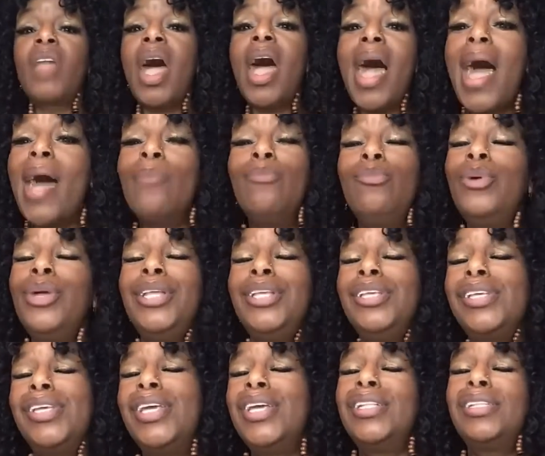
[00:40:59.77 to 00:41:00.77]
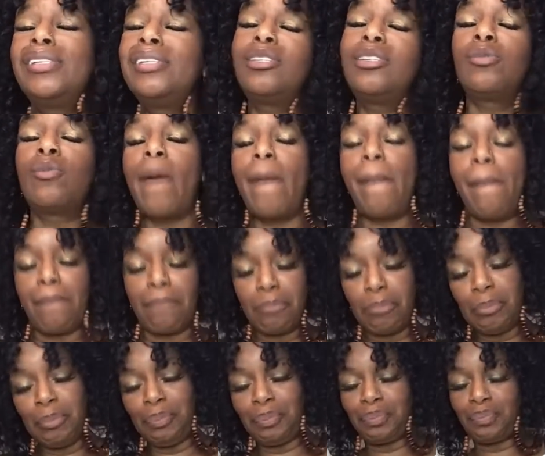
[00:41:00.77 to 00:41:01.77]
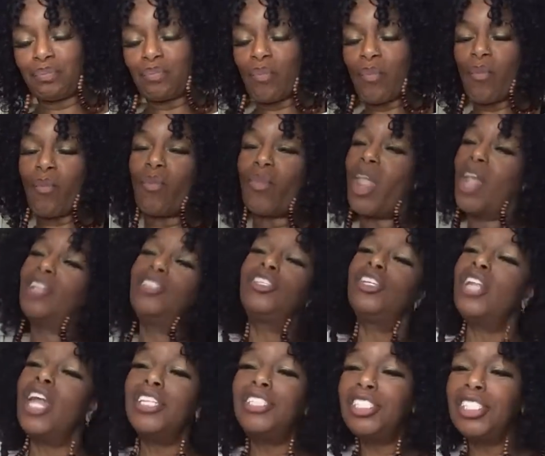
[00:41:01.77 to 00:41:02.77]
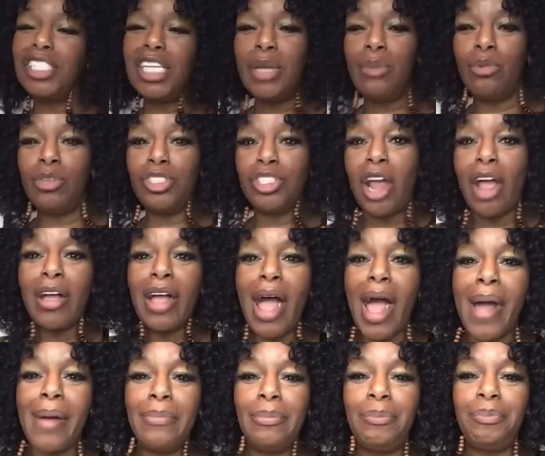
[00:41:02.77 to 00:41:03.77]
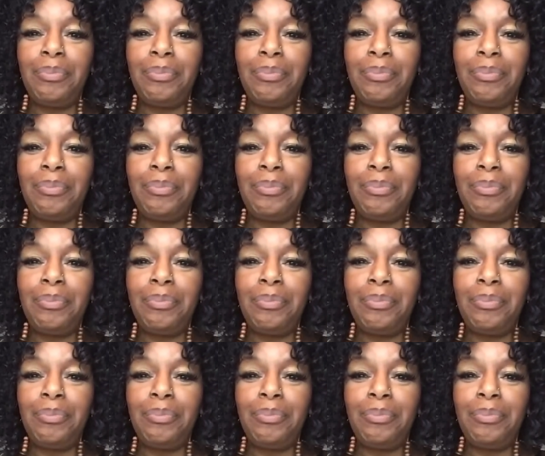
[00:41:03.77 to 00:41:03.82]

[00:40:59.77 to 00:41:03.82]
I wouldn't get this one. So let's see what y'all got.